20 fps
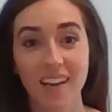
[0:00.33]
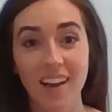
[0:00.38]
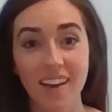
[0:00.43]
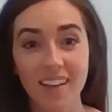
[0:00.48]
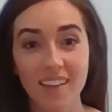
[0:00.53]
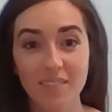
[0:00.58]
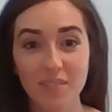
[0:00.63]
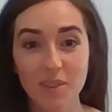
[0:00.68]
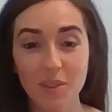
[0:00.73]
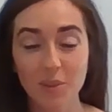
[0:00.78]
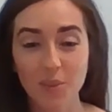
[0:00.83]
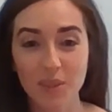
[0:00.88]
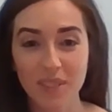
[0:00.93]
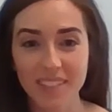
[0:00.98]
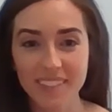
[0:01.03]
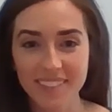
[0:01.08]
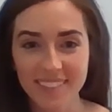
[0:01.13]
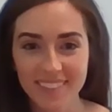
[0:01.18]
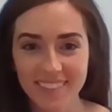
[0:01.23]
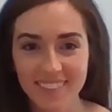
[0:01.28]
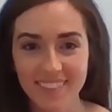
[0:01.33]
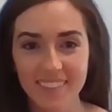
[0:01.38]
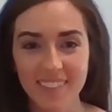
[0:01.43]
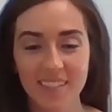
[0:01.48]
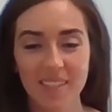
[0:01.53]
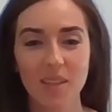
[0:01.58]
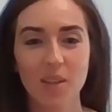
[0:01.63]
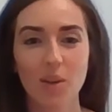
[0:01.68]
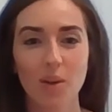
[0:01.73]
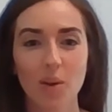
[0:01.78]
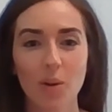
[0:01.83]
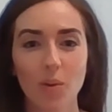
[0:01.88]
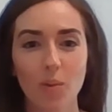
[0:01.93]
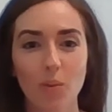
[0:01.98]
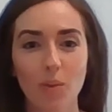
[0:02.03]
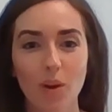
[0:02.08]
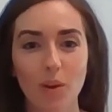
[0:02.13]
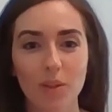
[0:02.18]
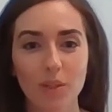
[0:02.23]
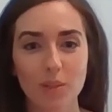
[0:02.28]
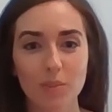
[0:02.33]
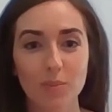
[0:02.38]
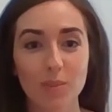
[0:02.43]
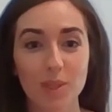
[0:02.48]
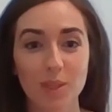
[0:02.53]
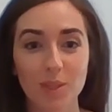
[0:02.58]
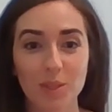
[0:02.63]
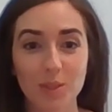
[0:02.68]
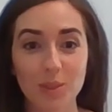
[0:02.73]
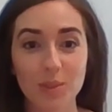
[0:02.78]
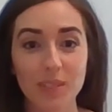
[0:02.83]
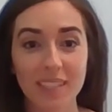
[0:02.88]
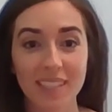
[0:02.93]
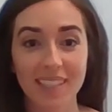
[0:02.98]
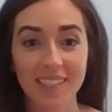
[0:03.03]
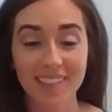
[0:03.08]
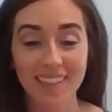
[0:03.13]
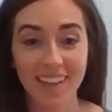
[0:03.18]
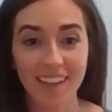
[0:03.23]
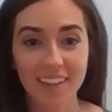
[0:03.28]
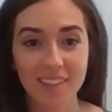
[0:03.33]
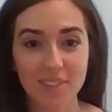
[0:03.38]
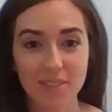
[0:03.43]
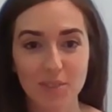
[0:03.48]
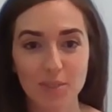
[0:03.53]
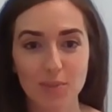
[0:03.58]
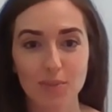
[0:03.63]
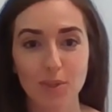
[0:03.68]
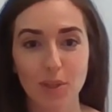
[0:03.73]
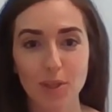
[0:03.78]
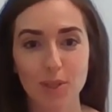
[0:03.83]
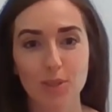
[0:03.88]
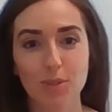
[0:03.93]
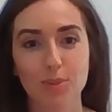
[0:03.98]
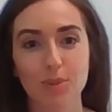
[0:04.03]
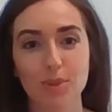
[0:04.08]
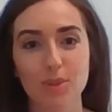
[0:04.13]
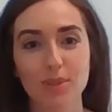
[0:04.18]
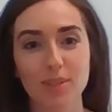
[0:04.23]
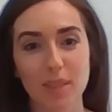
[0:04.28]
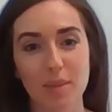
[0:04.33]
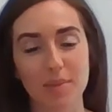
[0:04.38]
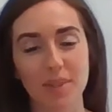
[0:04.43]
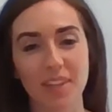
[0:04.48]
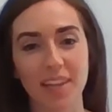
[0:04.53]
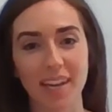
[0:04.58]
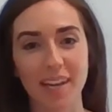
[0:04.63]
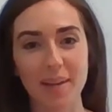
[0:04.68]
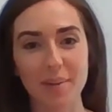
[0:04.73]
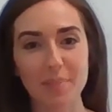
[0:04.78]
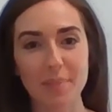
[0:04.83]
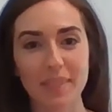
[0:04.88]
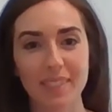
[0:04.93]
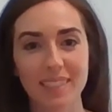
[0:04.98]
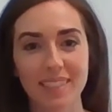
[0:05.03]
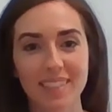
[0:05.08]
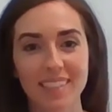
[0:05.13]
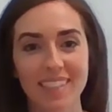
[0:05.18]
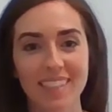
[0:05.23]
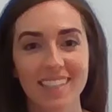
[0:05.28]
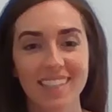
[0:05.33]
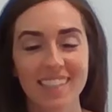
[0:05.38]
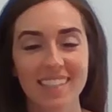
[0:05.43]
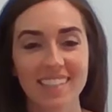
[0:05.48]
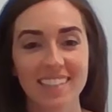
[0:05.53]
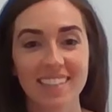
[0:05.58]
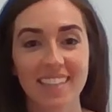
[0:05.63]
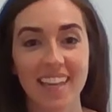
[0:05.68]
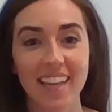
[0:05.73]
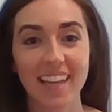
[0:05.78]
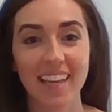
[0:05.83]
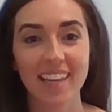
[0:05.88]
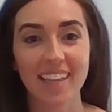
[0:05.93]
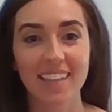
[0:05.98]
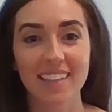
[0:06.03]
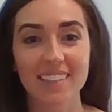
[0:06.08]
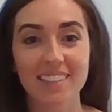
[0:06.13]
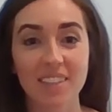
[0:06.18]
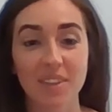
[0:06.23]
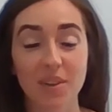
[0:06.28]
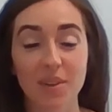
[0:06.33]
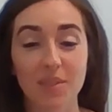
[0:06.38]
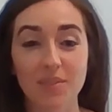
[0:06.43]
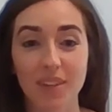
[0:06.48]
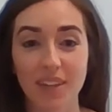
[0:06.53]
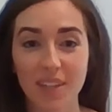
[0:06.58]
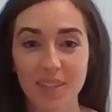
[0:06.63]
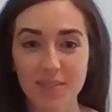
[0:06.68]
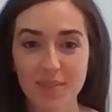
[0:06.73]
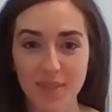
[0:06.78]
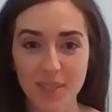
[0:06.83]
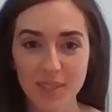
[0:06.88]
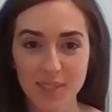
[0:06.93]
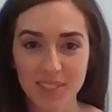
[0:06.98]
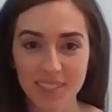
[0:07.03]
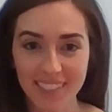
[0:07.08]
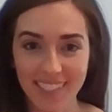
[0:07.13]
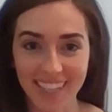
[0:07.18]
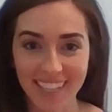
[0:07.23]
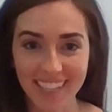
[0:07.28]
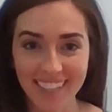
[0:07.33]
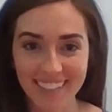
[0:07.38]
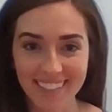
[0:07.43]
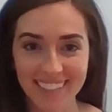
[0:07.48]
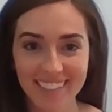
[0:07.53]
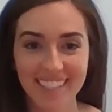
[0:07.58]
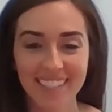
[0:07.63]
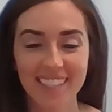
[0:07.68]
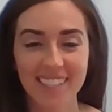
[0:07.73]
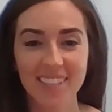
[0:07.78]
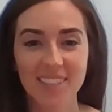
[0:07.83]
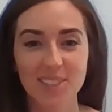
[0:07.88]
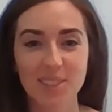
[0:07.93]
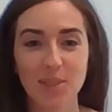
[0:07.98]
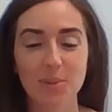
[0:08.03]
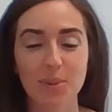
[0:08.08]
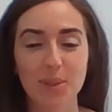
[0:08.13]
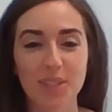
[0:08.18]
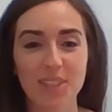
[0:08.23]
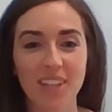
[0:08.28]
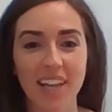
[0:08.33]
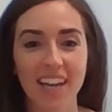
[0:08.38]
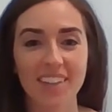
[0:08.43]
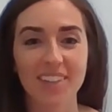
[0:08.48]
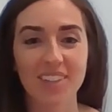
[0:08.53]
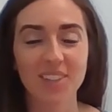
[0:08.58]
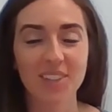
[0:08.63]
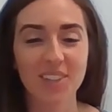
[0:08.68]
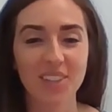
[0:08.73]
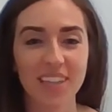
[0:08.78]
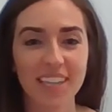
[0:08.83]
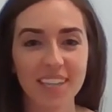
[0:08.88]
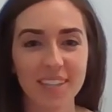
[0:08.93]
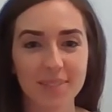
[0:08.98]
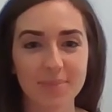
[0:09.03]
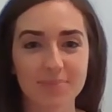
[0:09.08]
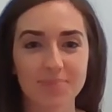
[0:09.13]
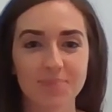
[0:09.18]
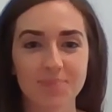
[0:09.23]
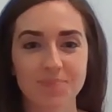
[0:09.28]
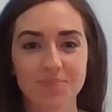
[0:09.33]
Hi everyone, welcome to TDEC's virtual summer camp. Today is our very first day, so we're glad that you're here.